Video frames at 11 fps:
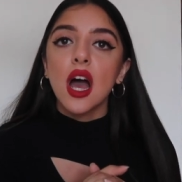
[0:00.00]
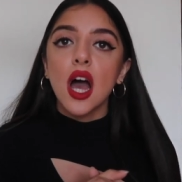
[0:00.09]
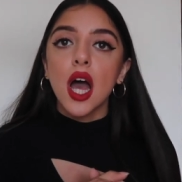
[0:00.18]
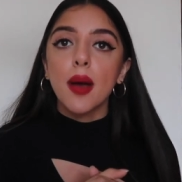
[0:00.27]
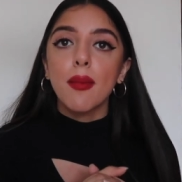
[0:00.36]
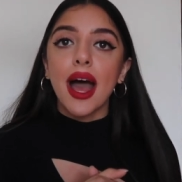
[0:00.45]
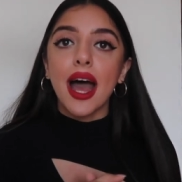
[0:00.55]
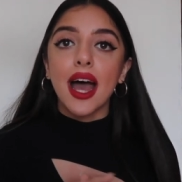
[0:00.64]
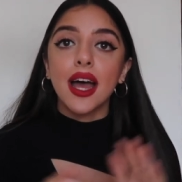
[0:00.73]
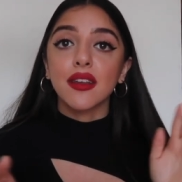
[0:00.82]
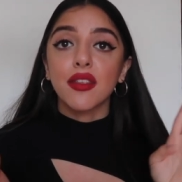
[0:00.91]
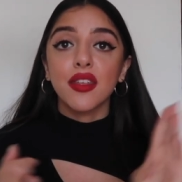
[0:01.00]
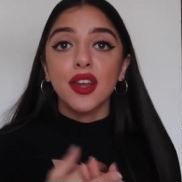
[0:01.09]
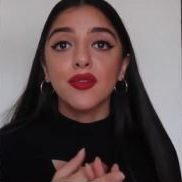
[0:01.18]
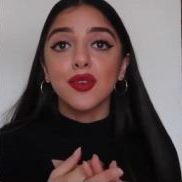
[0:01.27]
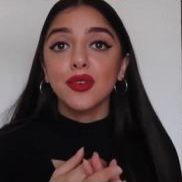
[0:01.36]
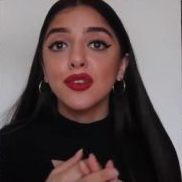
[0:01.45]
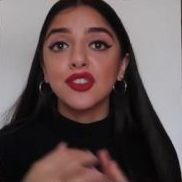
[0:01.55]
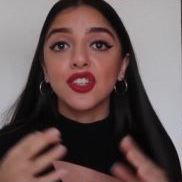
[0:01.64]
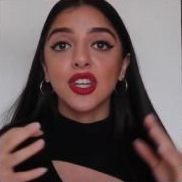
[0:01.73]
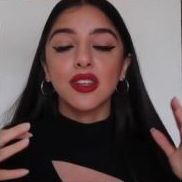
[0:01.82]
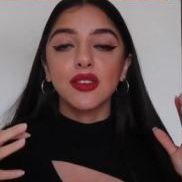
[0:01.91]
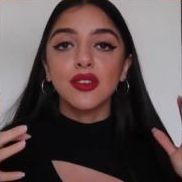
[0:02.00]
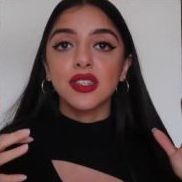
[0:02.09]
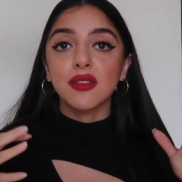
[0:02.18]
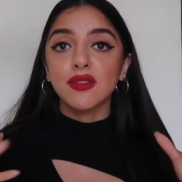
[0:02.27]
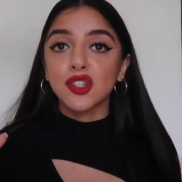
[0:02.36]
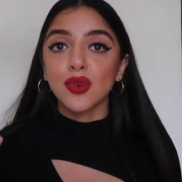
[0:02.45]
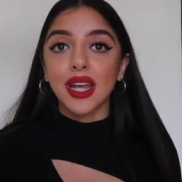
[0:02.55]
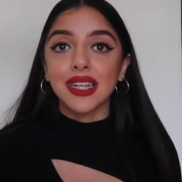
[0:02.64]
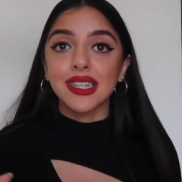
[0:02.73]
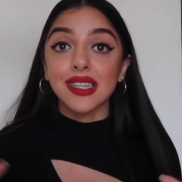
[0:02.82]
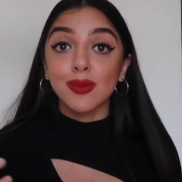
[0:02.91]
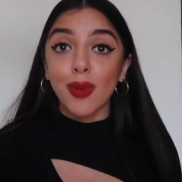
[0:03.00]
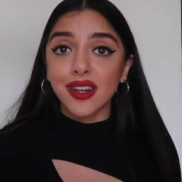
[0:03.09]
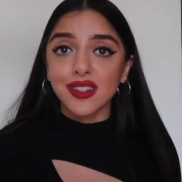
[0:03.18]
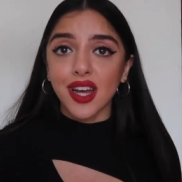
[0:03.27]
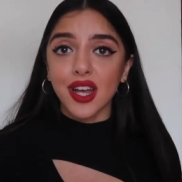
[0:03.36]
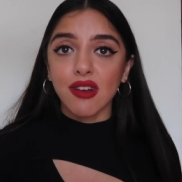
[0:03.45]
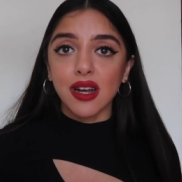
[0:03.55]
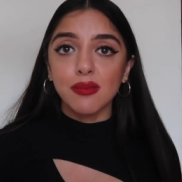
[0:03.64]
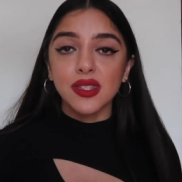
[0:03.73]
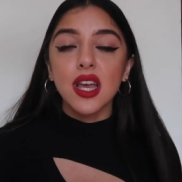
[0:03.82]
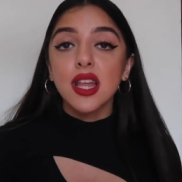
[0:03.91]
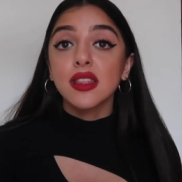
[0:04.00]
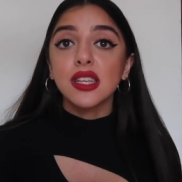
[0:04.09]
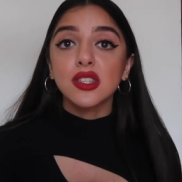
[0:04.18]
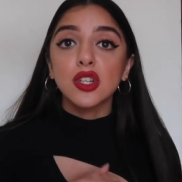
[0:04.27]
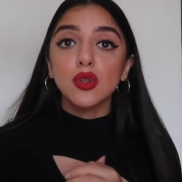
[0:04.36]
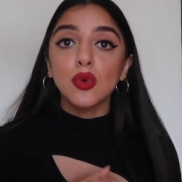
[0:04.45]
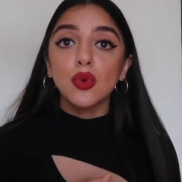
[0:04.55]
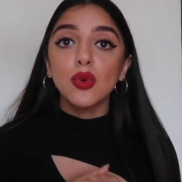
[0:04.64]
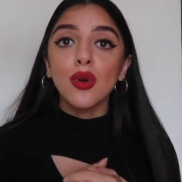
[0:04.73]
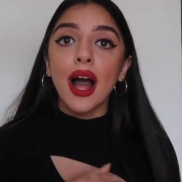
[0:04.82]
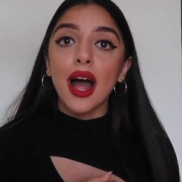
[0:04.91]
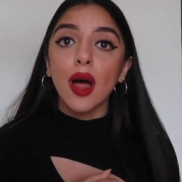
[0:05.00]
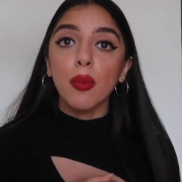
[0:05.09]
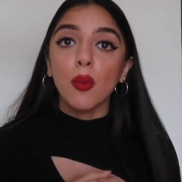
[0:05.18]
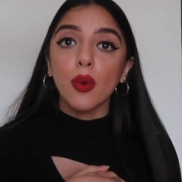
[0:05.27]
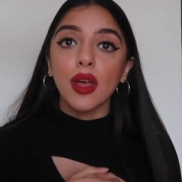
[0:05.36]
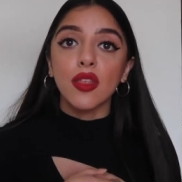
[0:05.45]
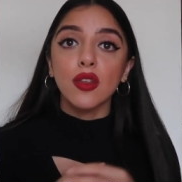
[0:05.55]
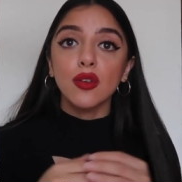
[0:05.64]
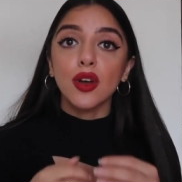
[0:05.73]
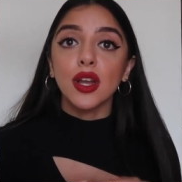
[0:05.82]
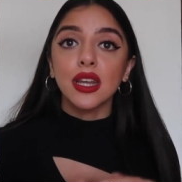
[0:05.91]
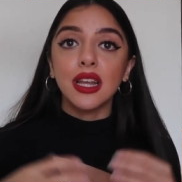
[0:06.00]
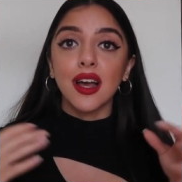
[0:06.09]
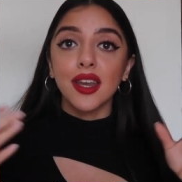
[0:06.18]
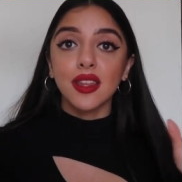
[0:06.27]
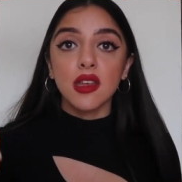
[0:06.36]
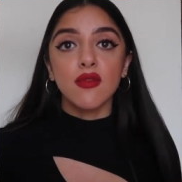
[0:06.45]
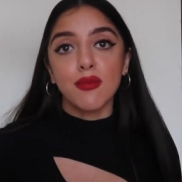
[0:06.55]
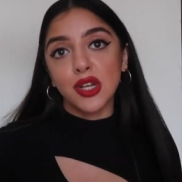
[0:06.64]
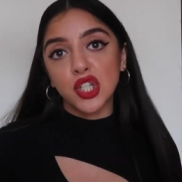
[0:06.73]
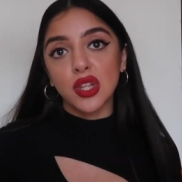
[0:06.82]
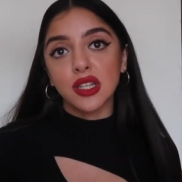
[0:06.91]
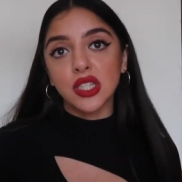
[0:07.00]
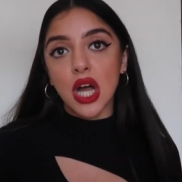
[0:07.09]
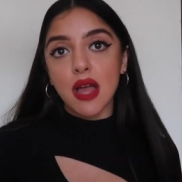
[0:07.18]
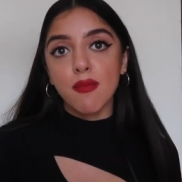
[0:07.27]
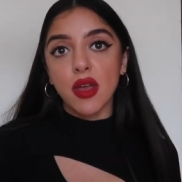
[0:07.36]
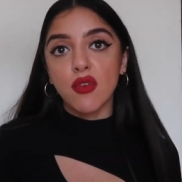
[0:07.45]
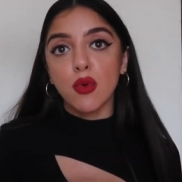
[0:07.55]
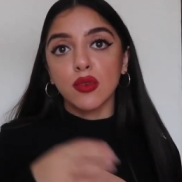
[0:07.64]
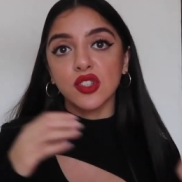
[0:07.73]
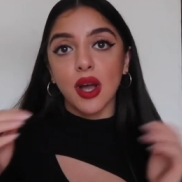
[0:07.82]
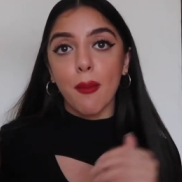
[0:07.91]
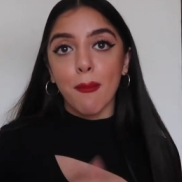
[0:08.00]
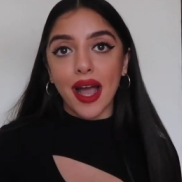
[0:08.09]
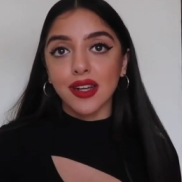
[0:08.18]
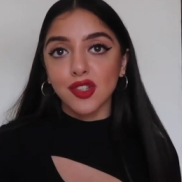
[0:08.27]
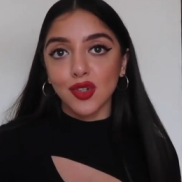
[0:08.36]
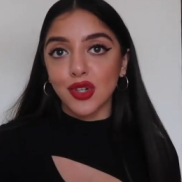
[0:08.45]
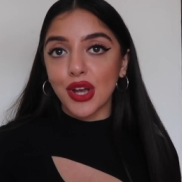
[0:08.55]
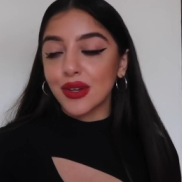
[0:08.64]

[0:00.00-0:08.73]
Um, and third of all, using, using visual aids like spider diagrams. These can all help with not only learning the information at the time, but if you want to come back to your